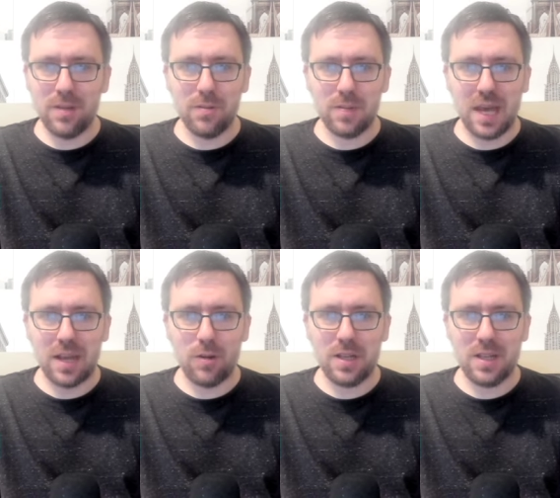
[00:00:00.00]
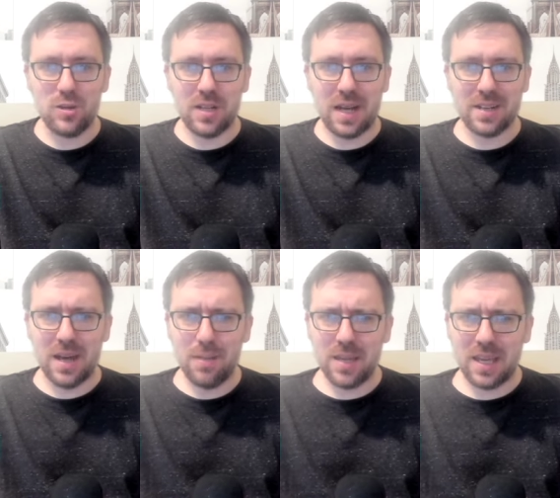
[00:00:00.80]
from
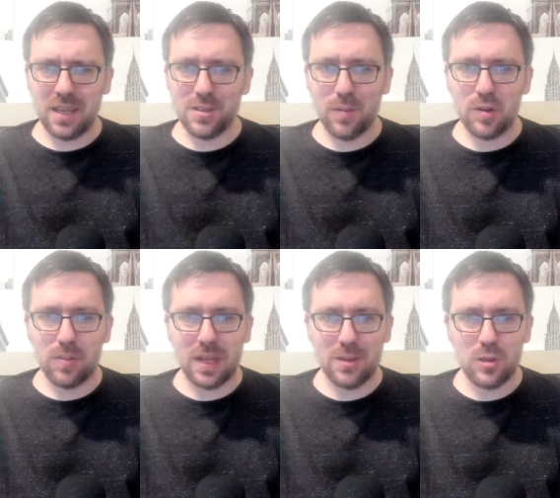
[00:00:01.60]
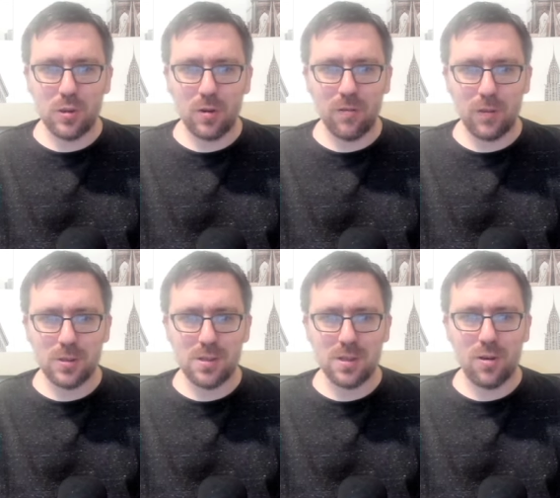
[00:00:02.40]
gangreennation.com. Thanking you so much for making the show your first
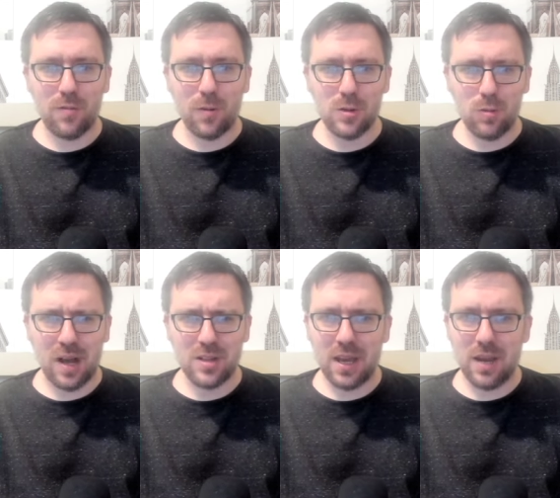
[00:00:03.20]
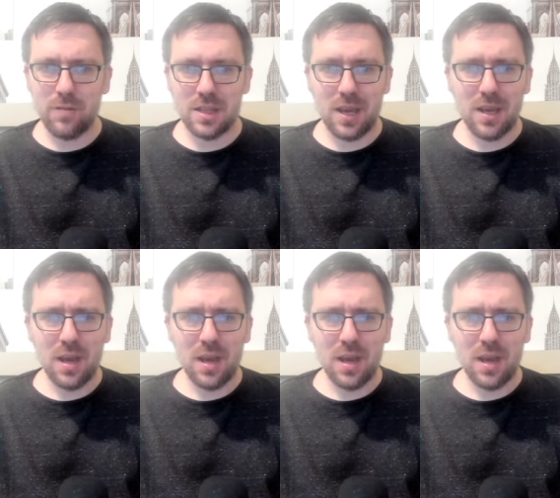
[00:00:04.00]
listen or first watch every day.